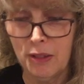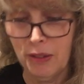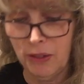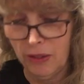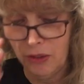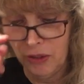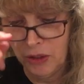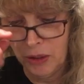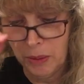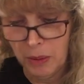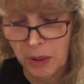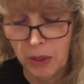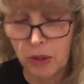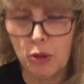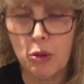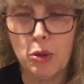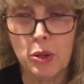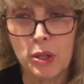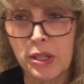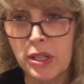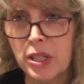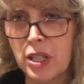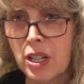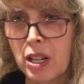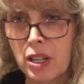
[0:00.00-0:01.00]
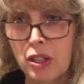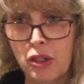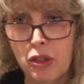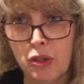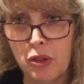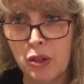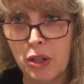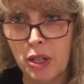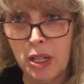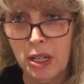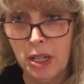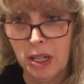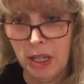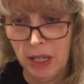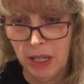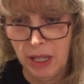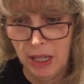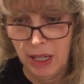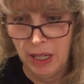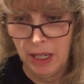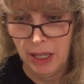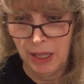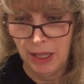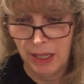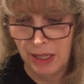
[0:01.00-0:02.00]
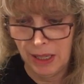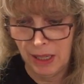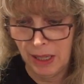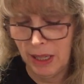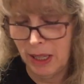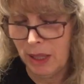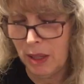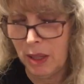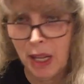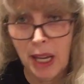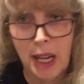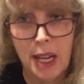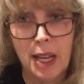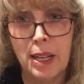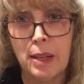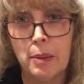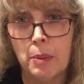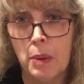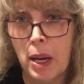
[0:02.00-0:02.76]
for cross country. And